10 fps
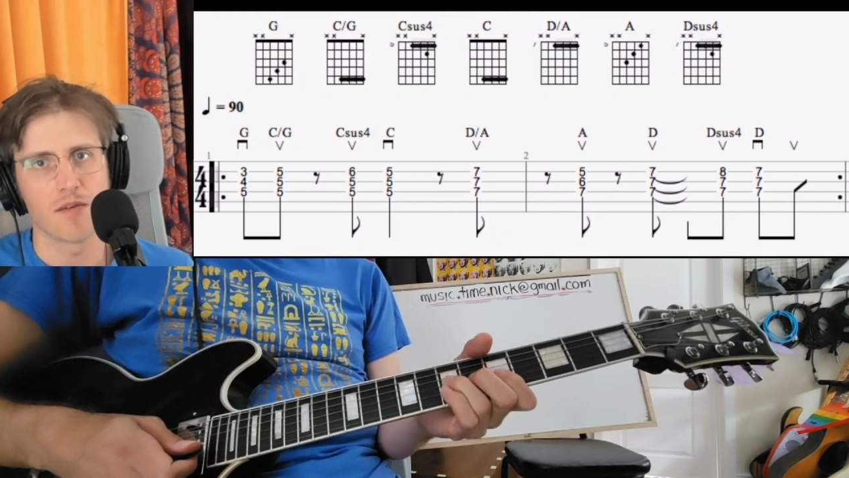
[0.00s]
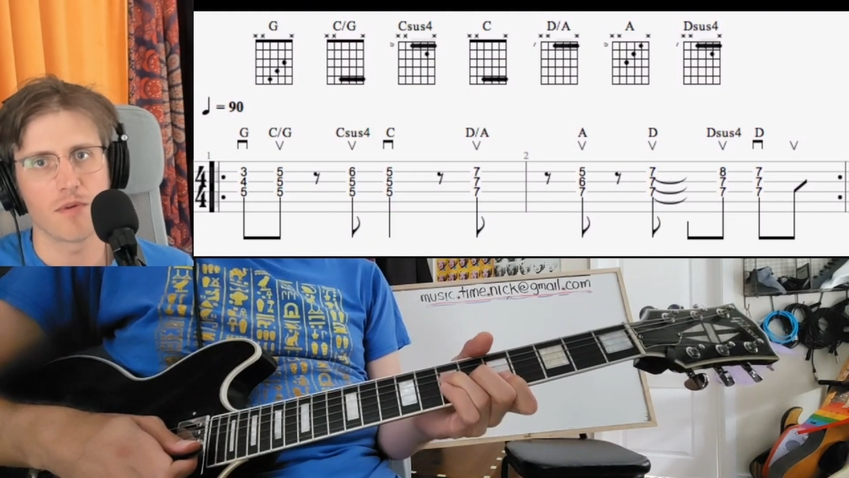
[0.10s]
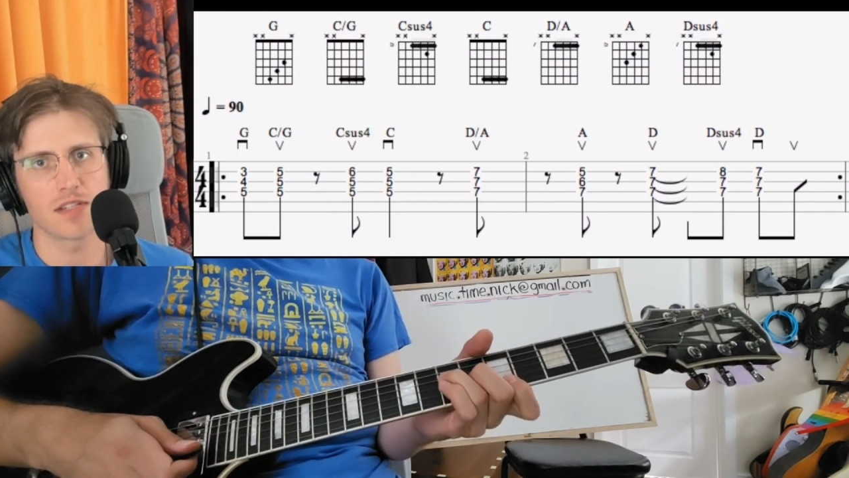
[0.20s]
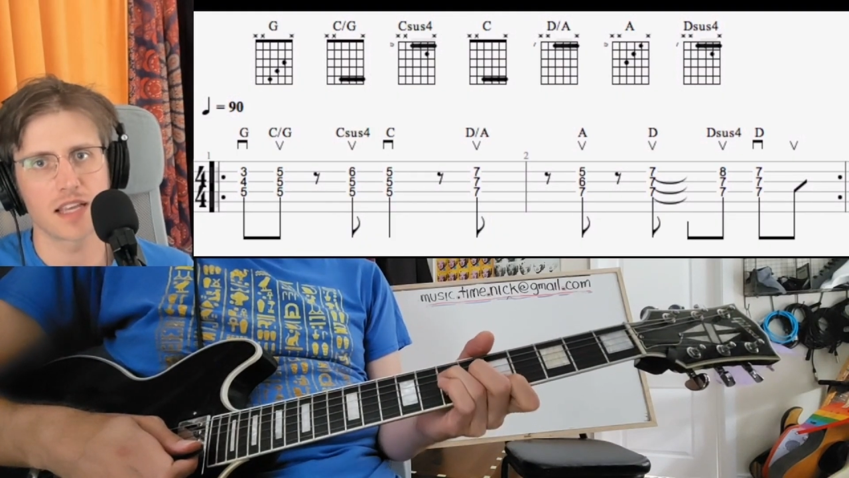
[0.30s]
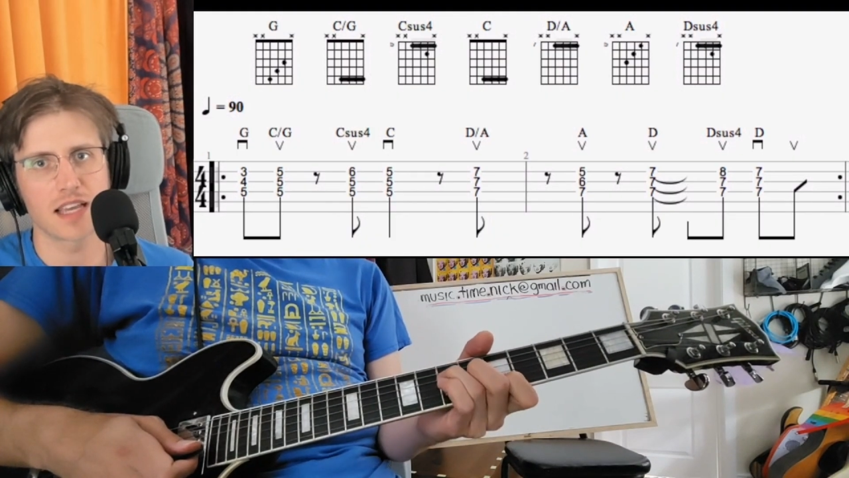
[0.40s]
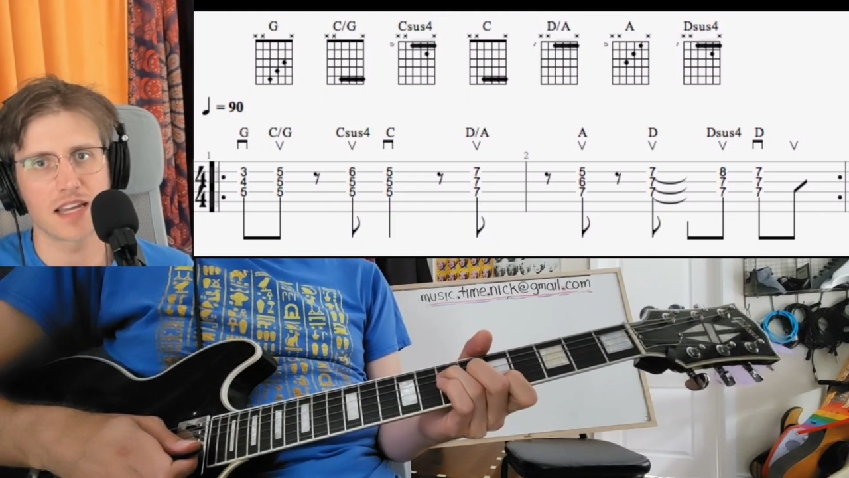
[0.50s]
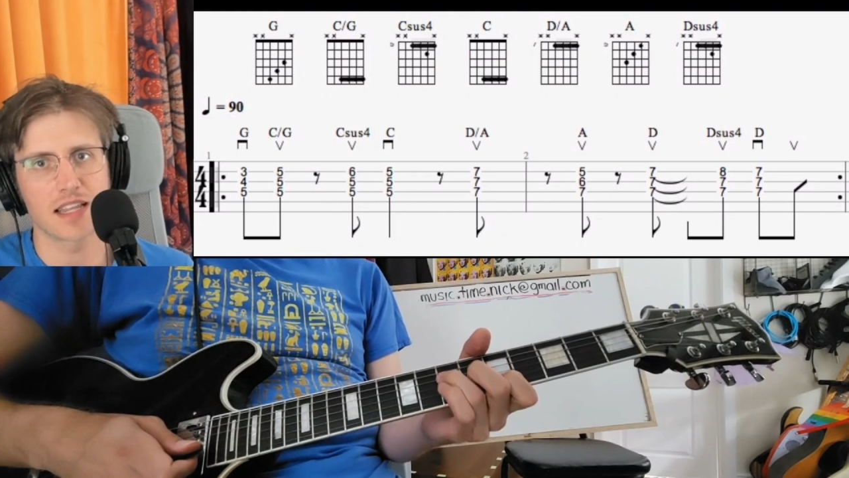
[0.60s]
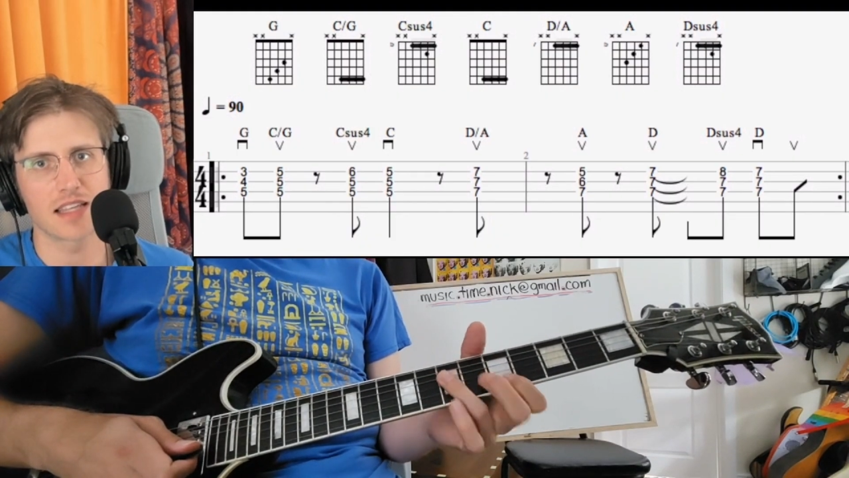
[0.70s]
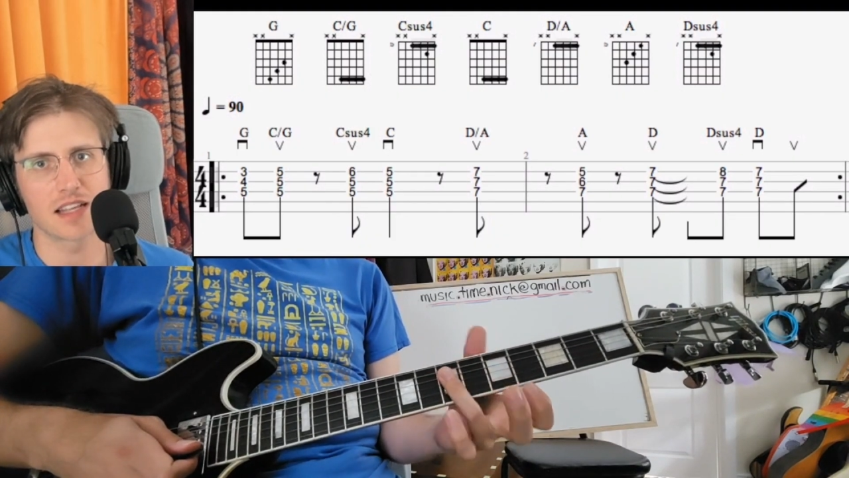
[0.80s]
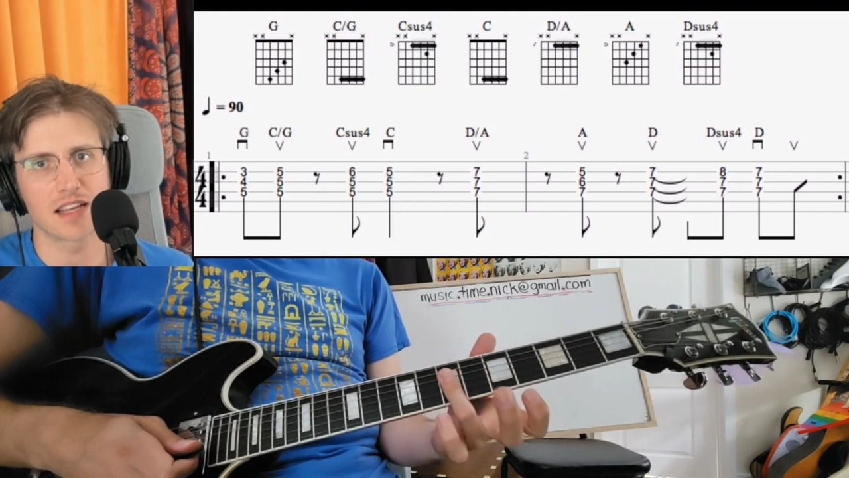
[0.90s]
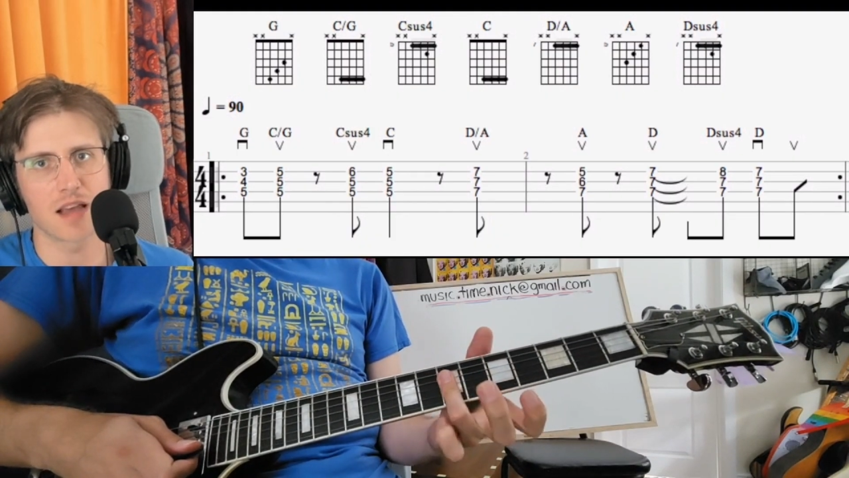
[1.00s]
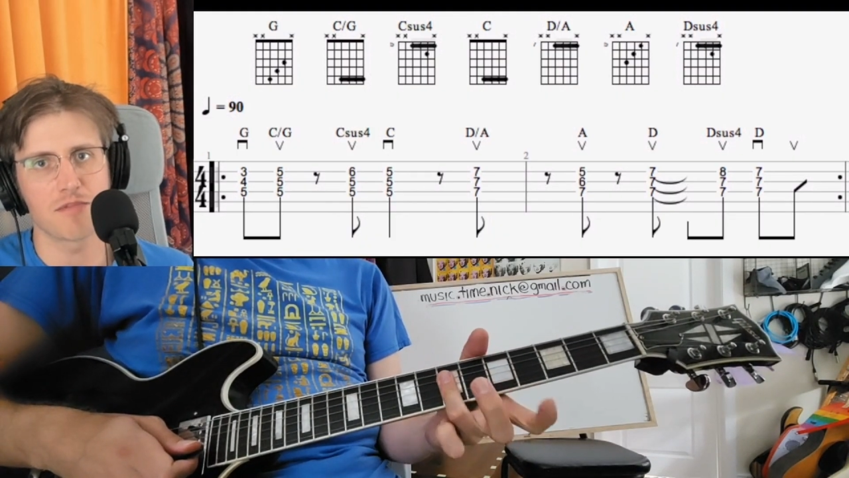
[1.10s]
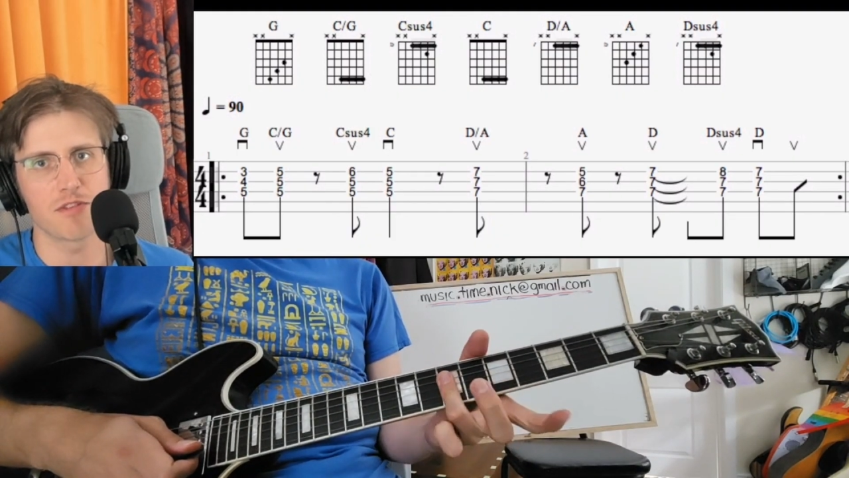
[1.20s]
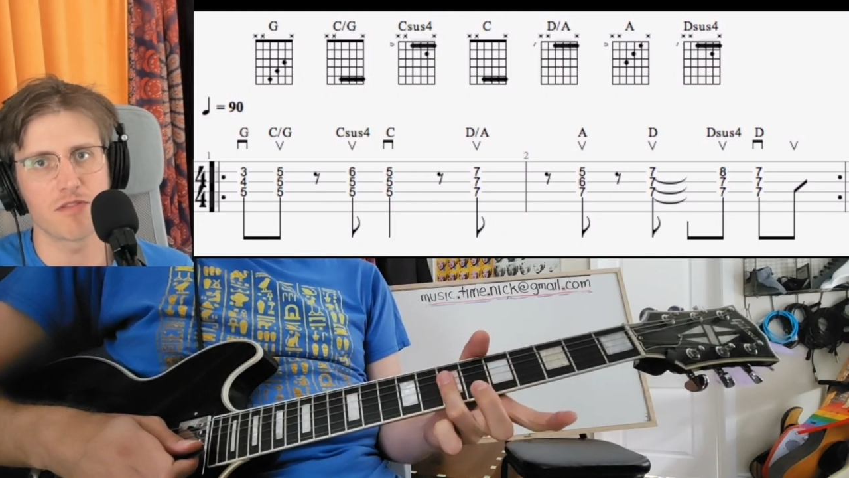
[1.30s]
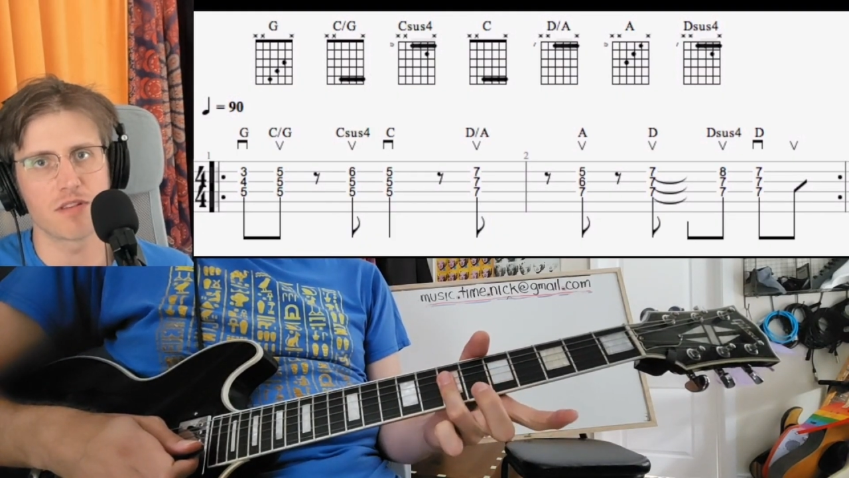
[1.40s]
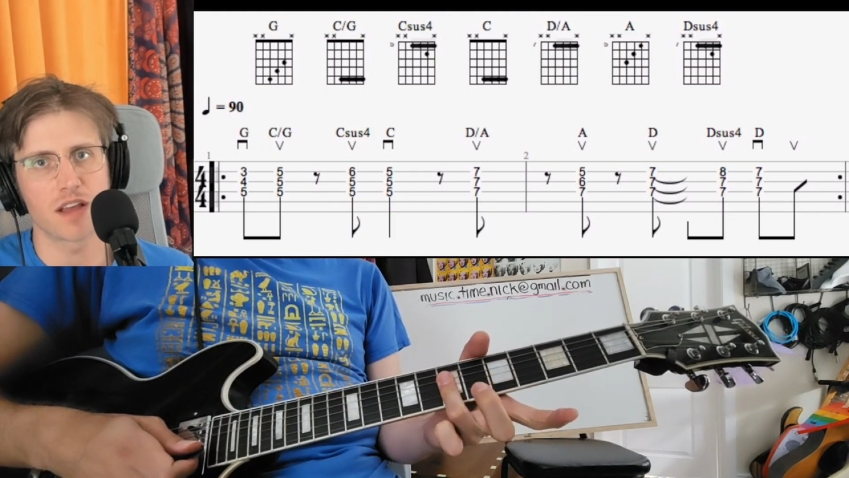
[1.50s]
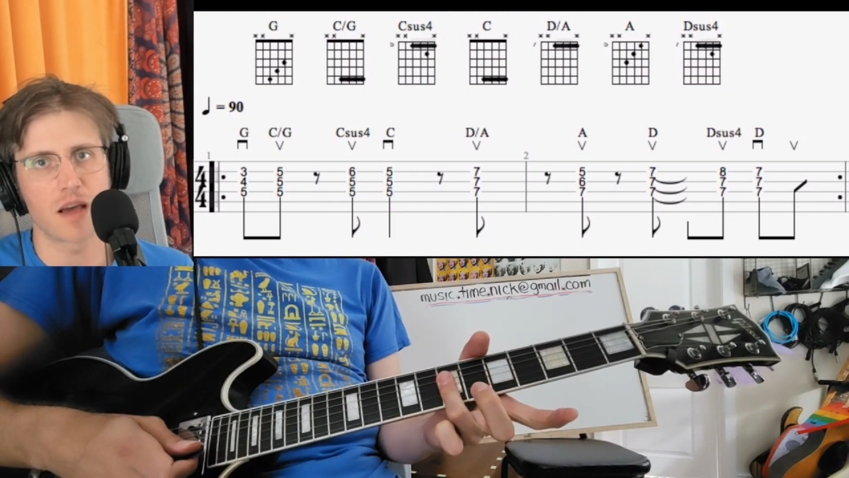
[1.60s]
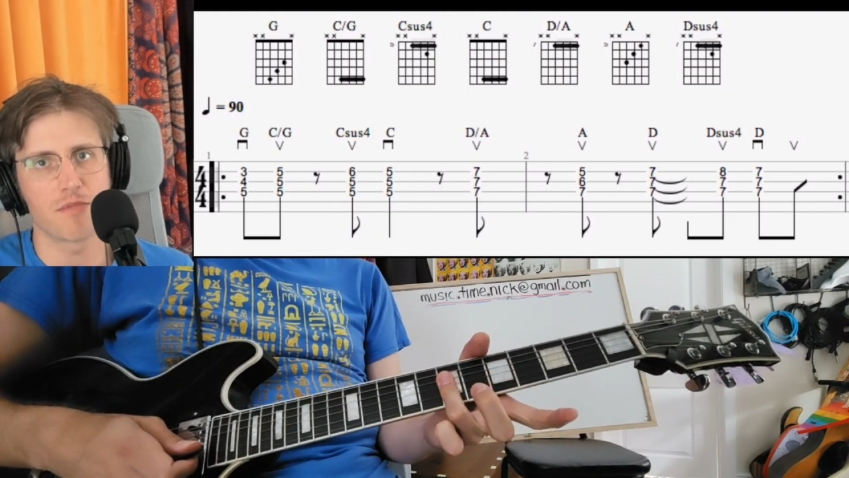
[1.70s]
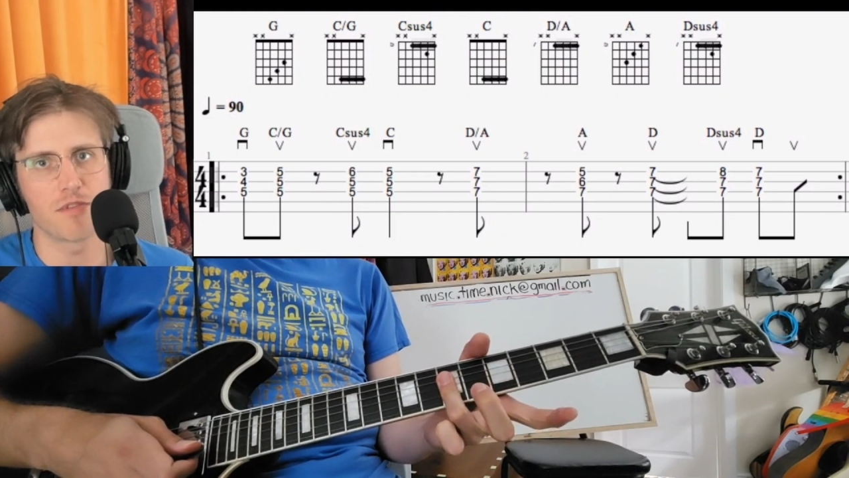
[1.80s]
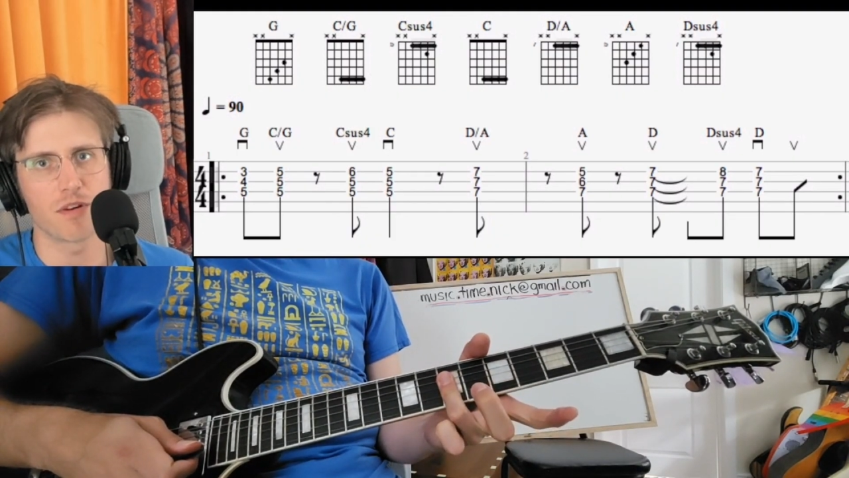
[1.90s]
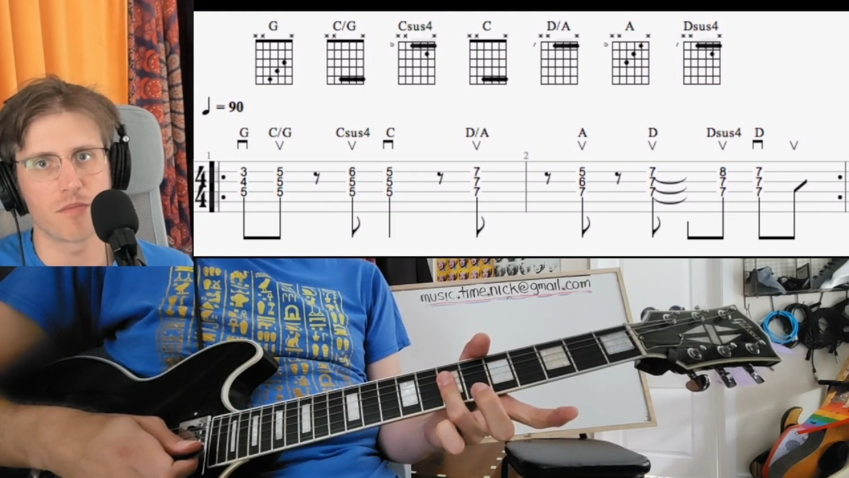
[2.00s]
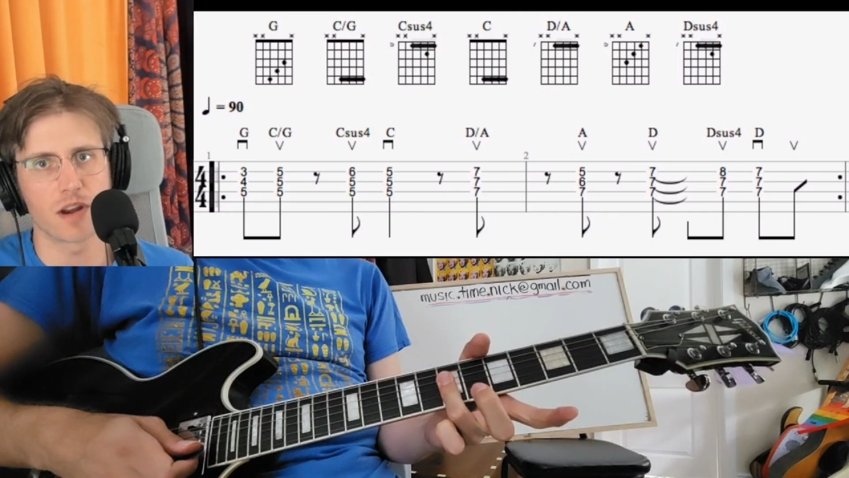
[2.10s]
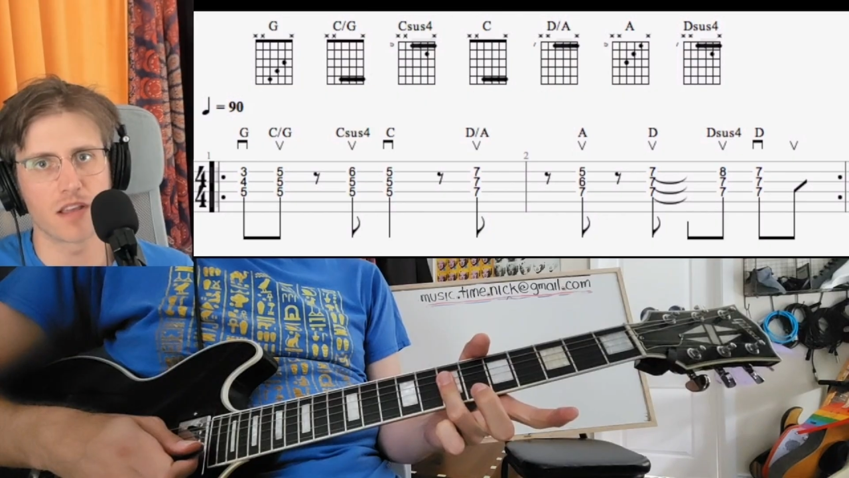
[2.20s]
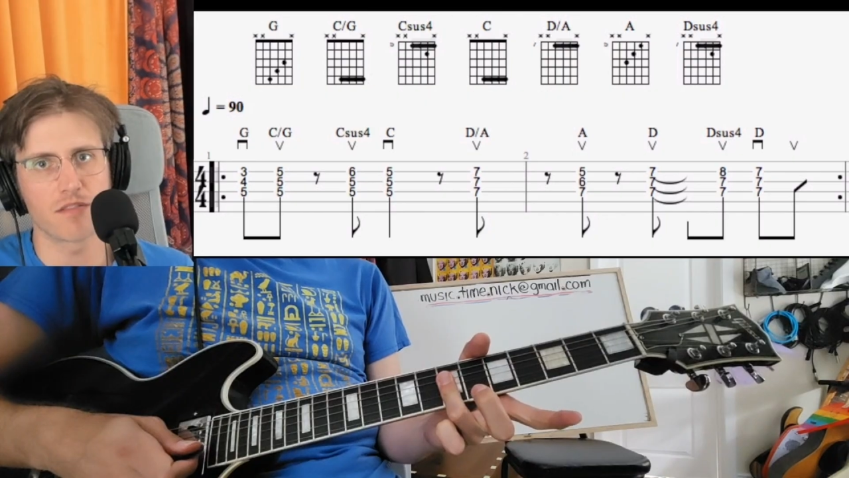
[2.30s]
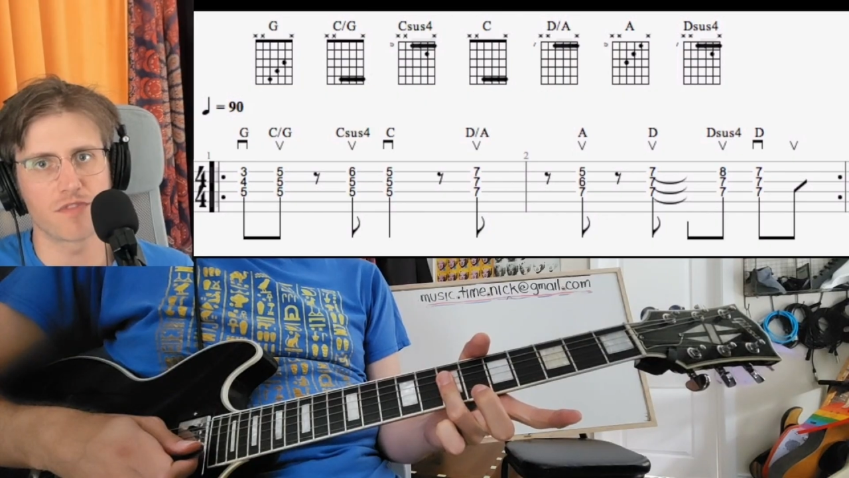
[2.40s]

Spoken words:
once I get to this, like I'm doing a ring